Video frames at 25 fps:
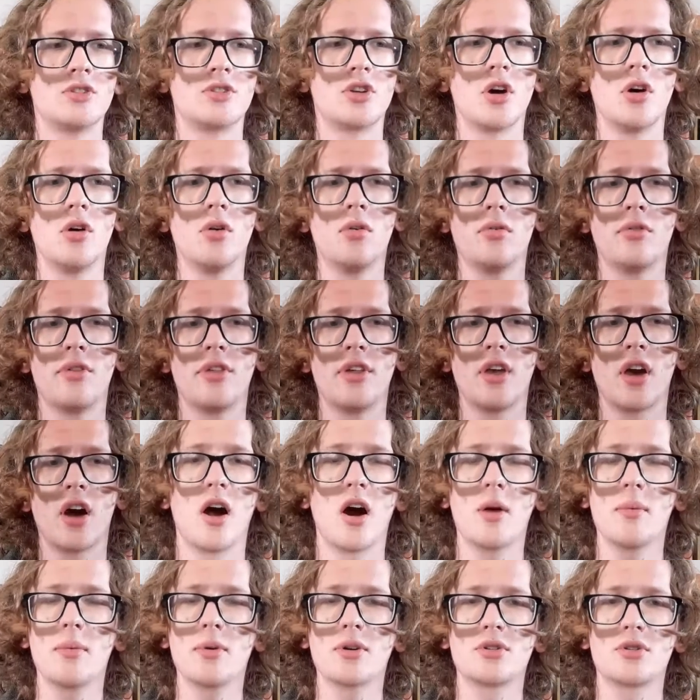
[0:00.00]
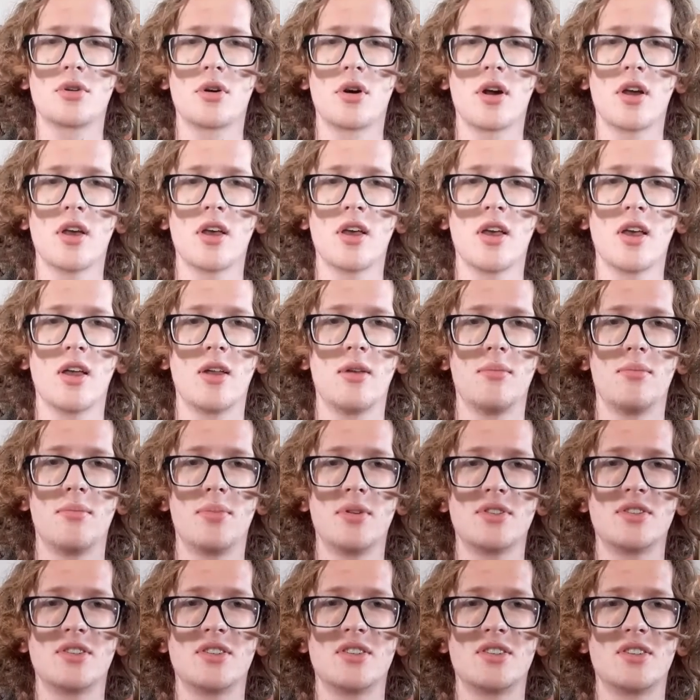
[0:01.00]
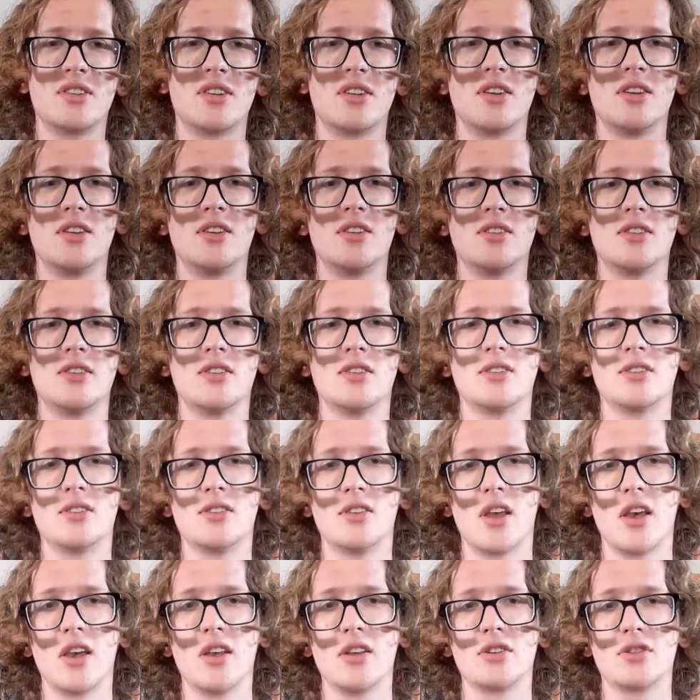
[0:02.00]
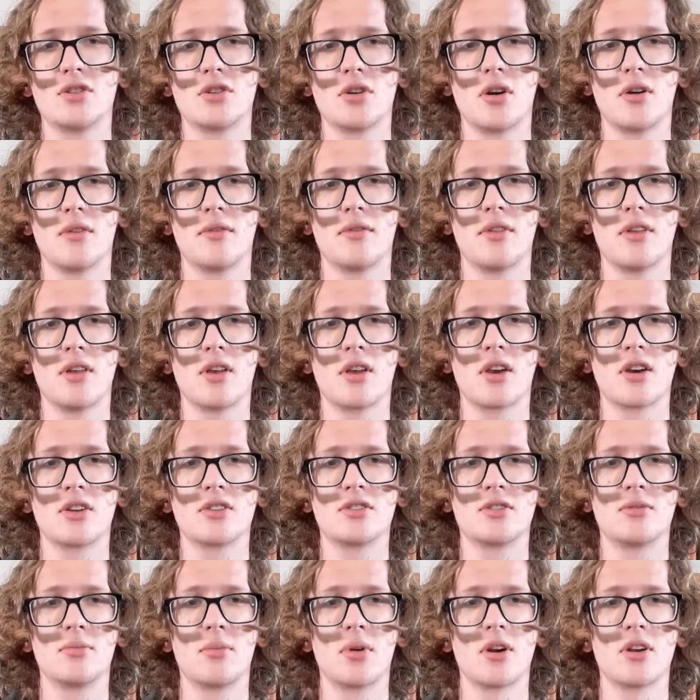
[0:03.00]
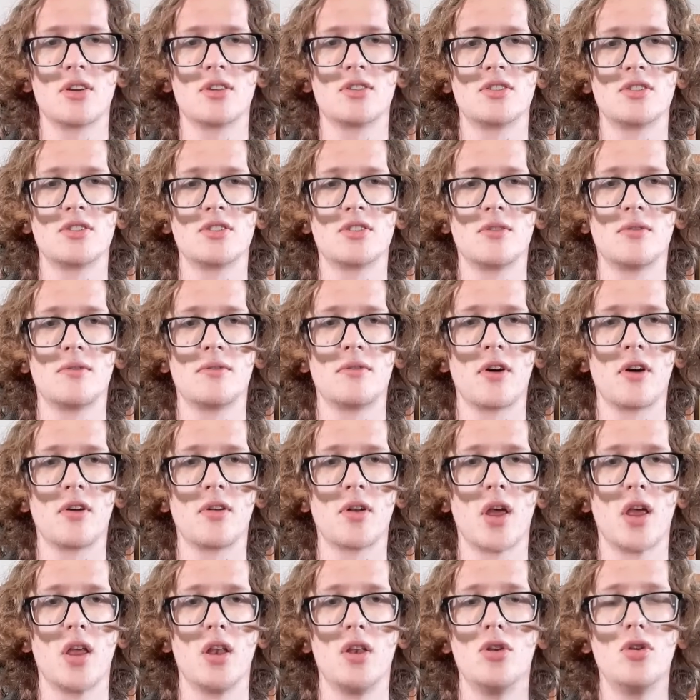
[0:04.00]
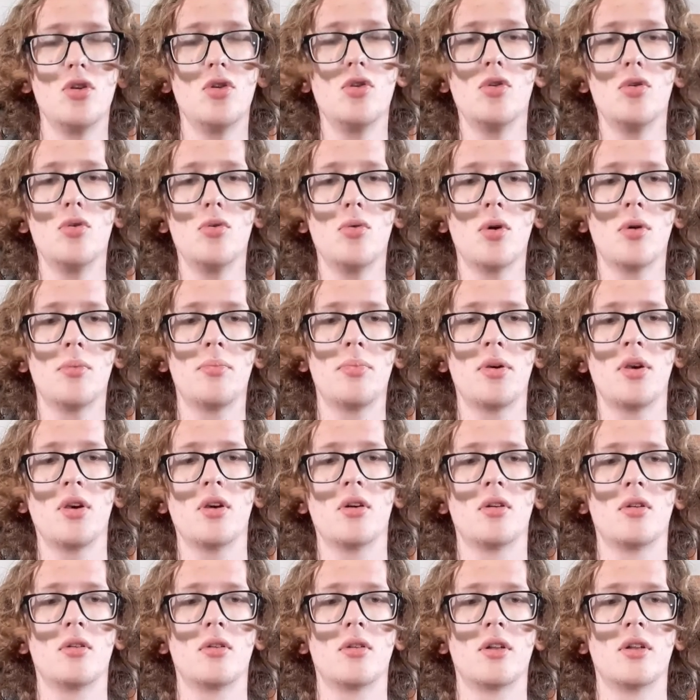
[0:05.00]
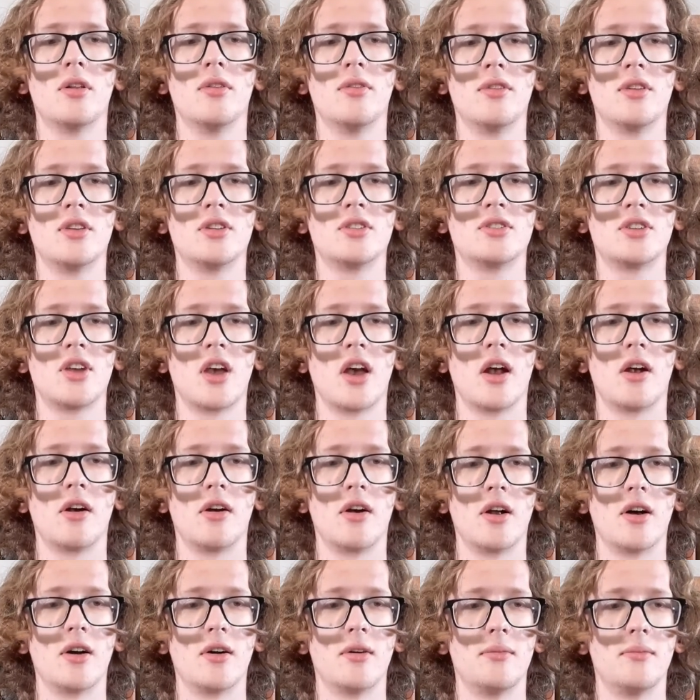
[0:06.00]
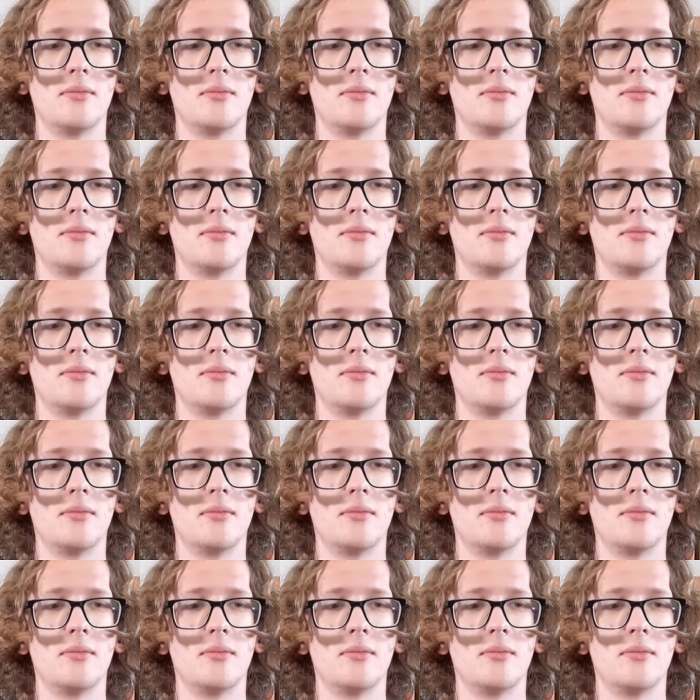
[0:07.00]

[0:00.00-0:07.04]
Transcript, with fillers: So, the arbitrary and Byzantine nature of the customary system found a new appeal in this era.